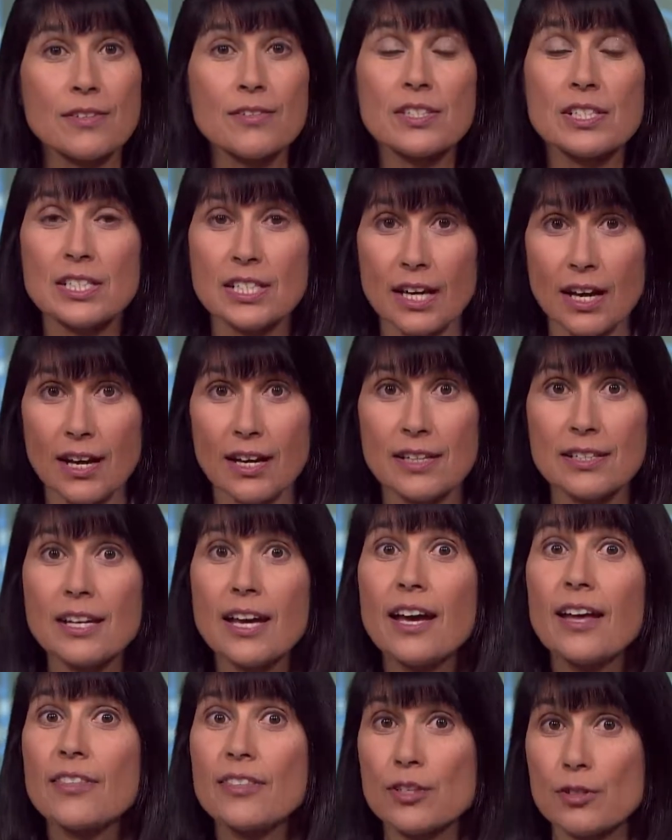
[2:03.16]
of the diet
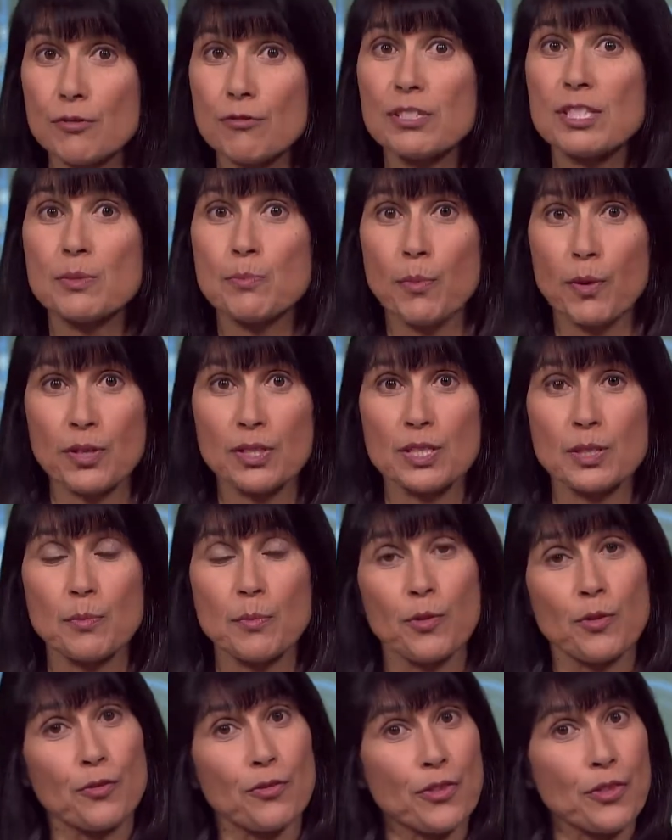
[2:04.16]
that are
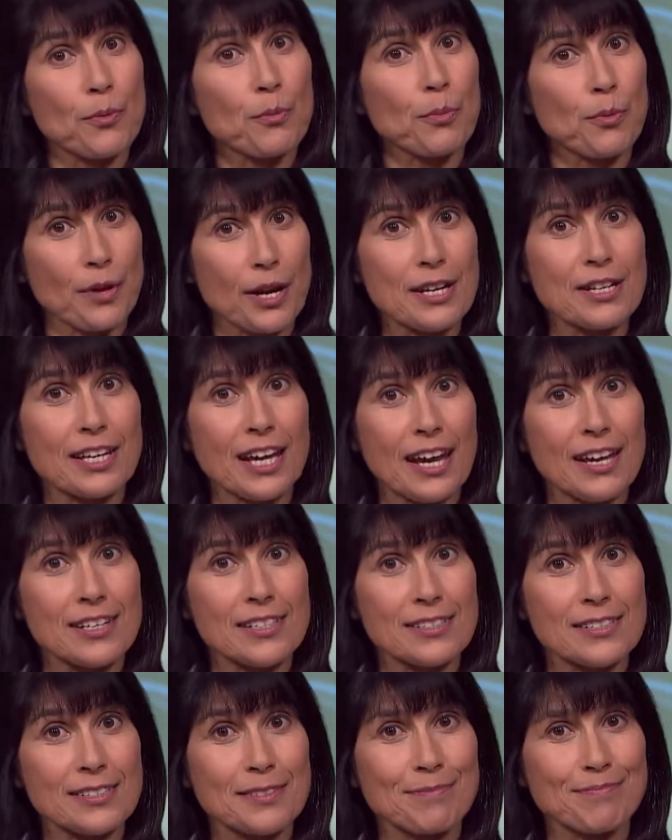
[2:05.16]
responsible for the brain
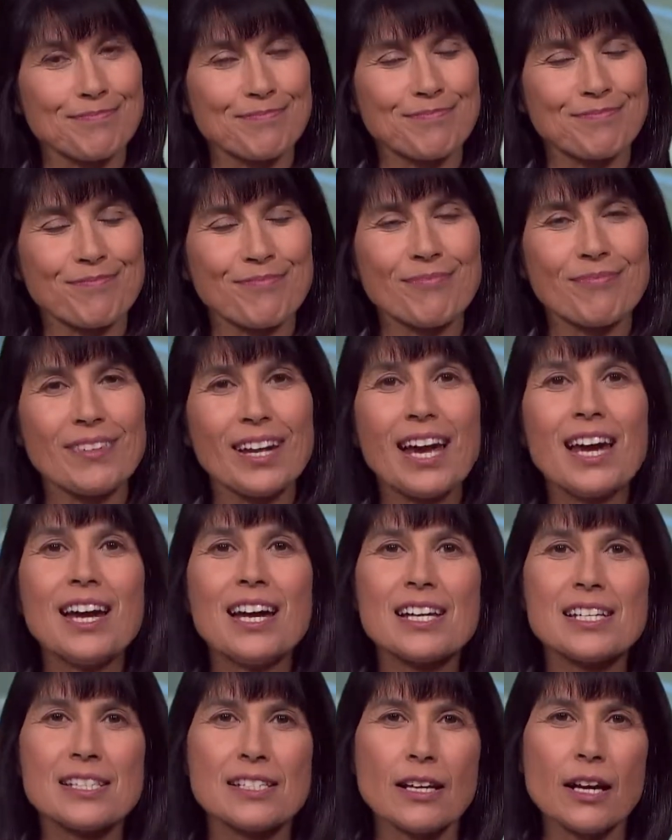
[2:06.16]
gains.
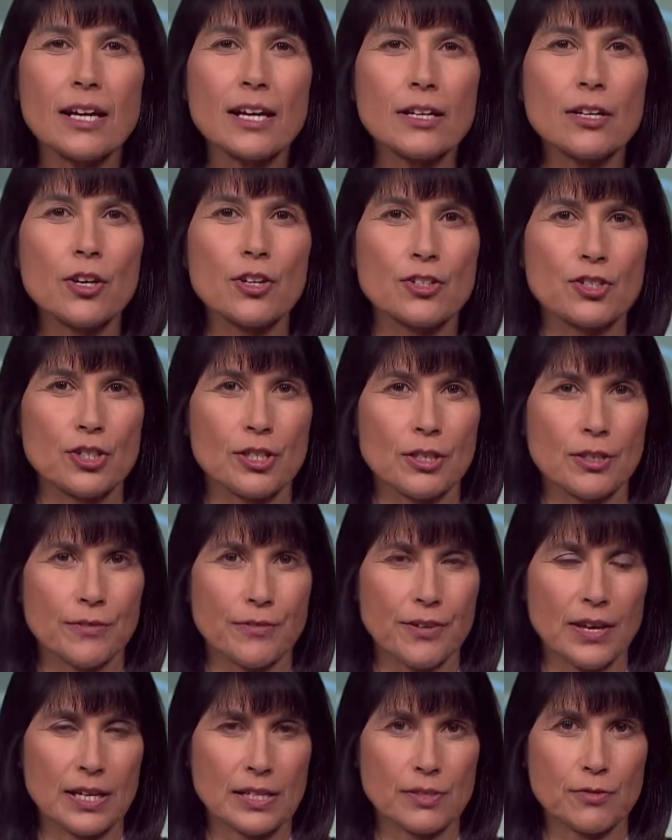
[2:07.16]
Psychological
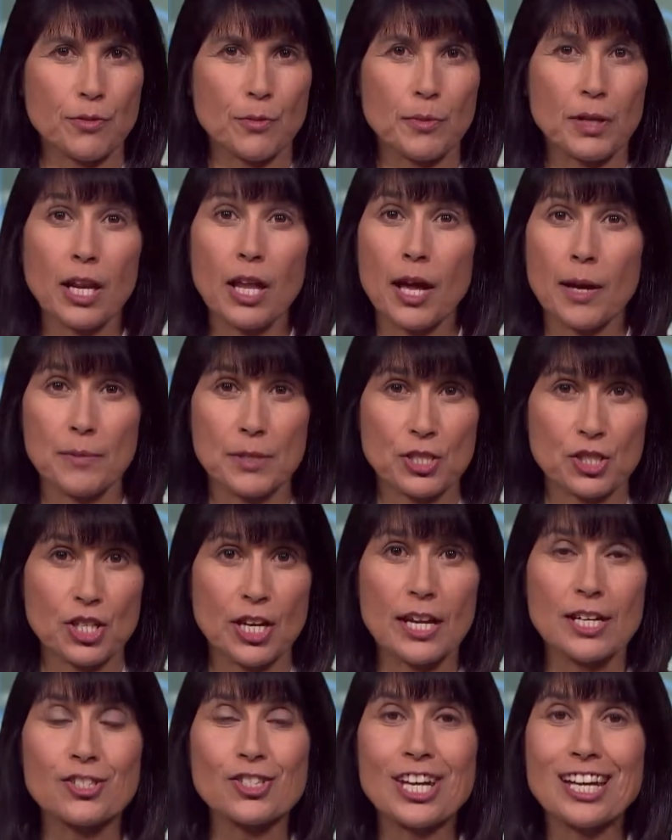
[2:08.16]
effects from climate
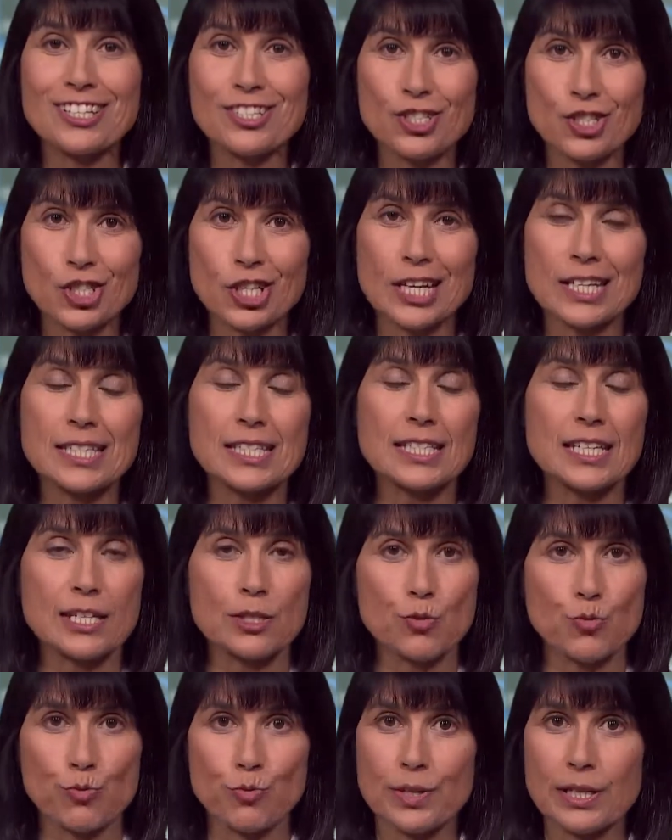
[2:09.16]
change are just
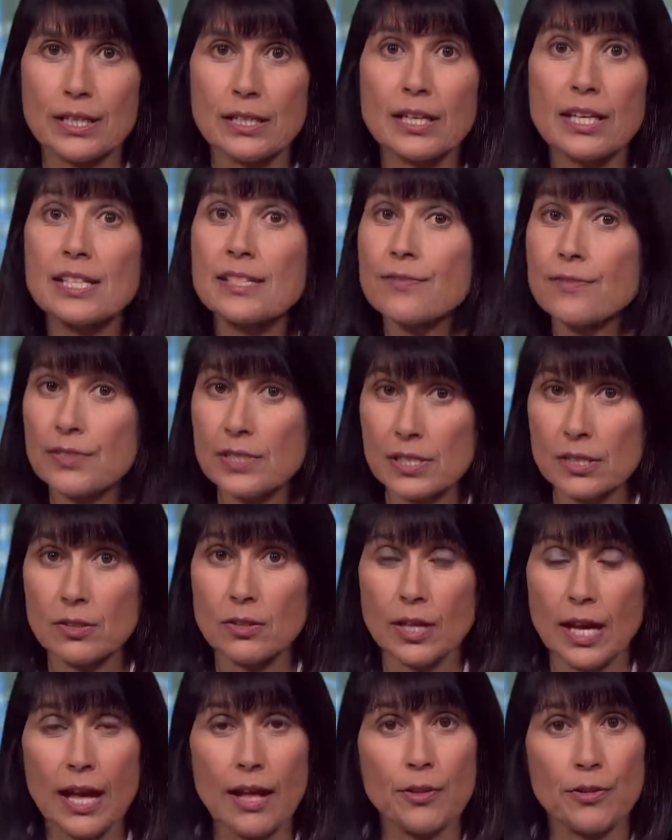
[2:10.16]
as real as physical
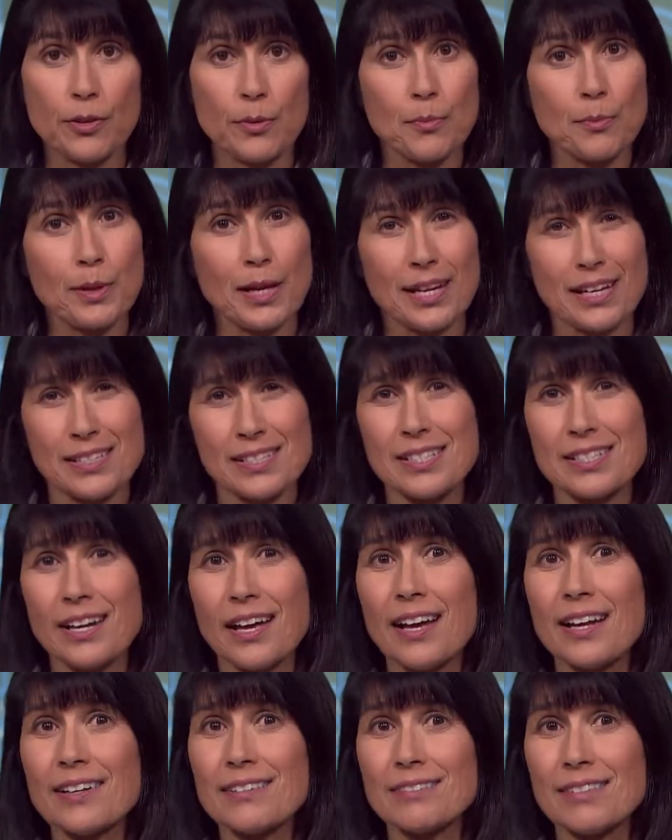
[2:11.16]
health impacts
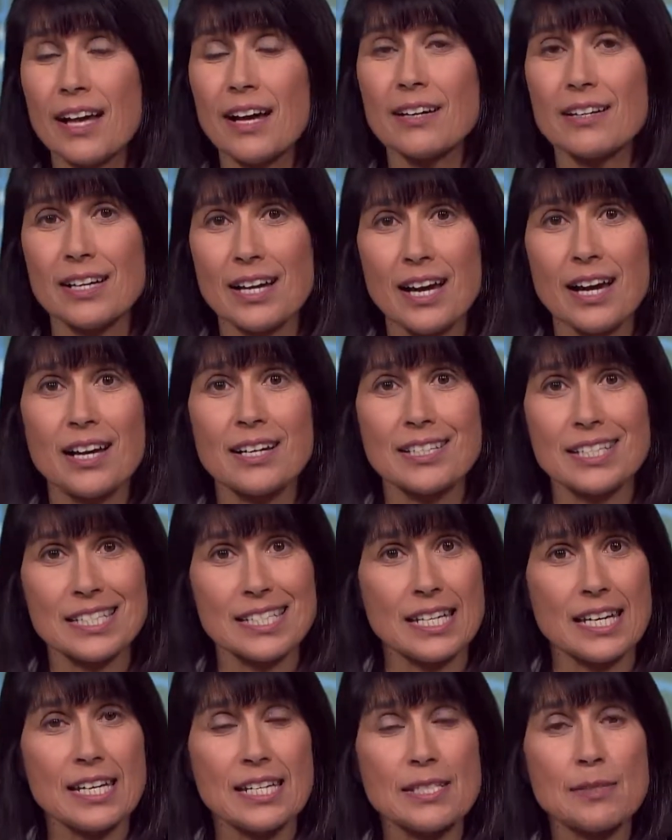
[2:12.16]
like lung and heart
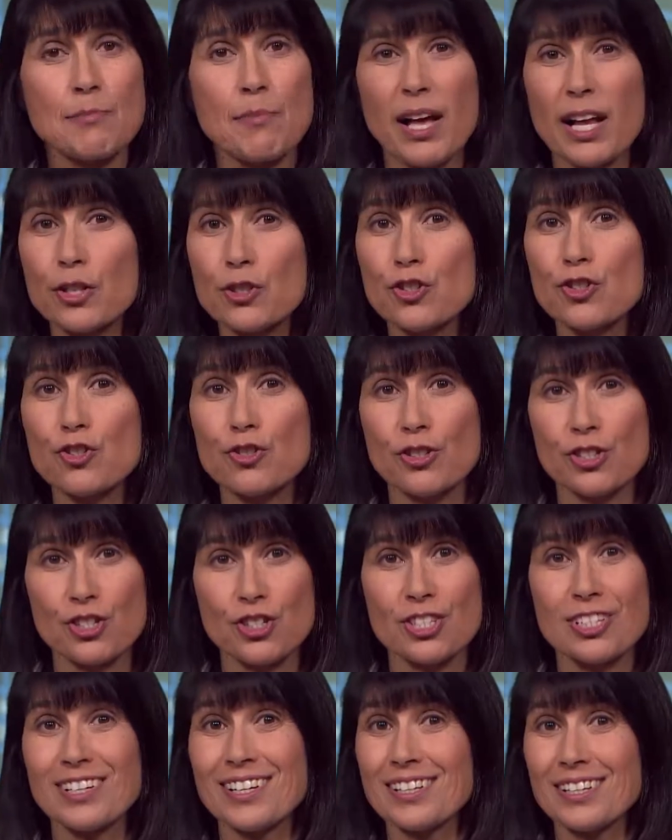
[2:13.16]
disease,
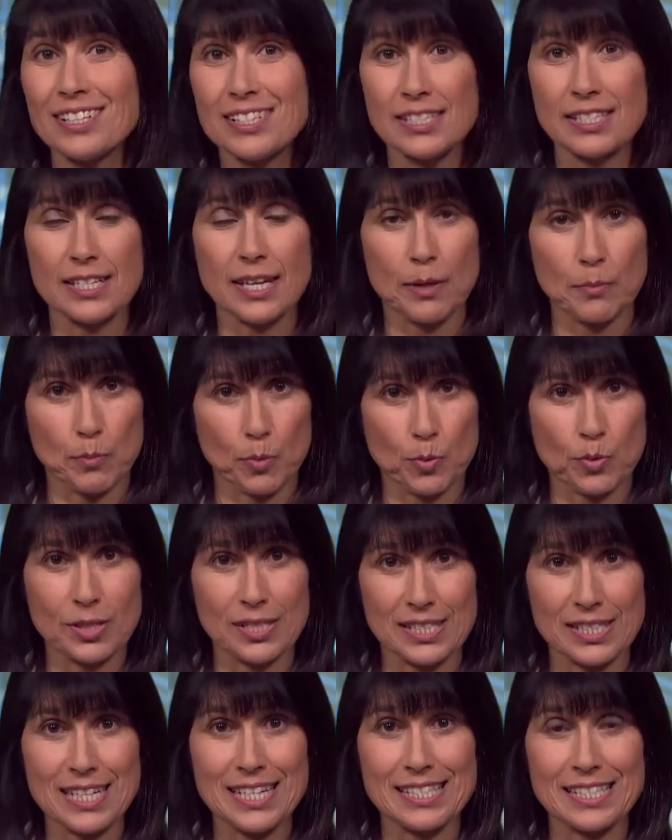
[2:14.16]
malnutrition and insect-borne
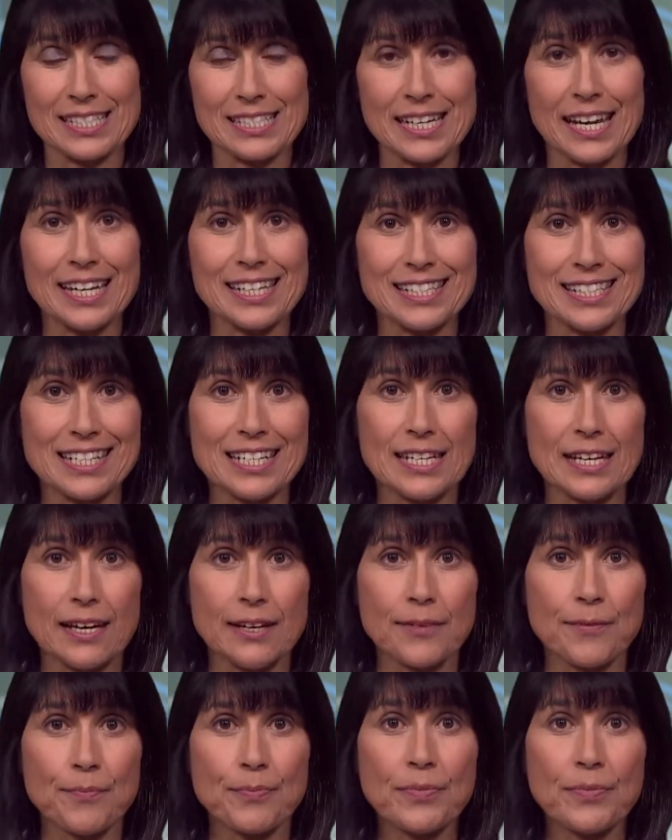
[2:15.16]
diseases like Zika.